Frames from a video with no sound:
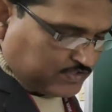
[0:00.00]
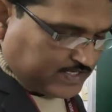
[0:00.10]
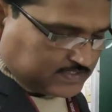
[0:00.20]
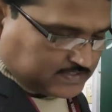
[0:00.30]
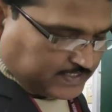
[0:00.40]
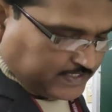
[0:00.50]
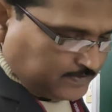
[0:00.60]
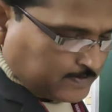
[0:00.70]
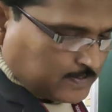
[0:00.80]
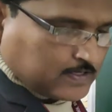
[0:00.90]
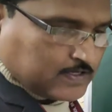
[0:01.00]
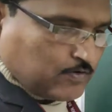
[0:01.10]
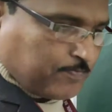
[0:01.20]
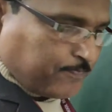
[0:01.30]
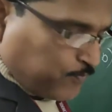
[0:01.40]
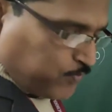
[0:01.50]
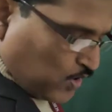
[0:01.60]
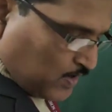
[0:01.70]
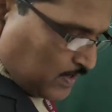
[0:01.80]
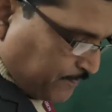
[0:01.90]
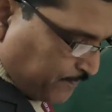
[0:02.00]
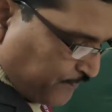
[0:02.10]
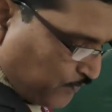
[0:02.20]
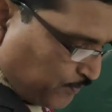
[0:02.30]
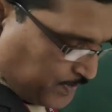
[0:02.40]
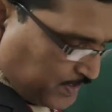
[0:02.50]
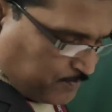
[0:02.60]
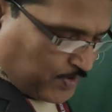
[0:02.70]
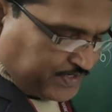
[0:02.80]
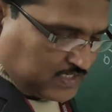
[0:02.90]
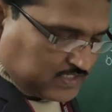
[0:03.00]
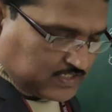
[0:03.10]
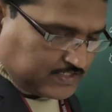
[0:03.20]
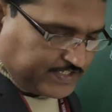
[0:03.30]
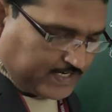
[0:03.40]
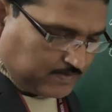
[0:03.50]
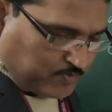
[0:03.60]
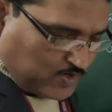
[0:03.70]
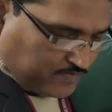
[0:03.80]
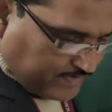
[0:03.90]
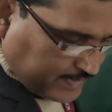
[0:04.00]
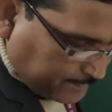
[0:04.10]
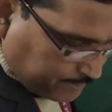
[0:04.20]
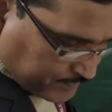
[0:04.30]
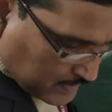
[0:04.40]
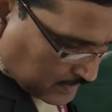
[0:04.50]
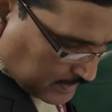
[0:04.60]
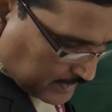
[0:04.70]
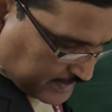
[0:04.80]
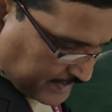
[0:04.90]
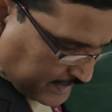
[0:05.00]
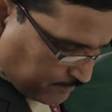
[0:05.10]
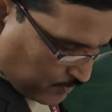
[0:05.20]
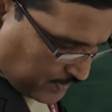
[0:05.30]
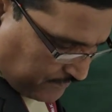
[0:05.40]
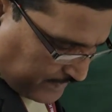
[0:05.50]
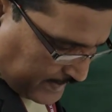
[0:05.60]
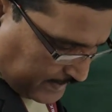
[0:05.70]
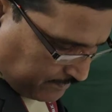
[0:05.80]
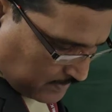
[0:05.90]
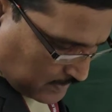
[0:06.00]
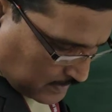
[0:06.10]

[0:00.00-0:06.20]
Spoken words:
they are saying you pinpoint the 38.5. 38.5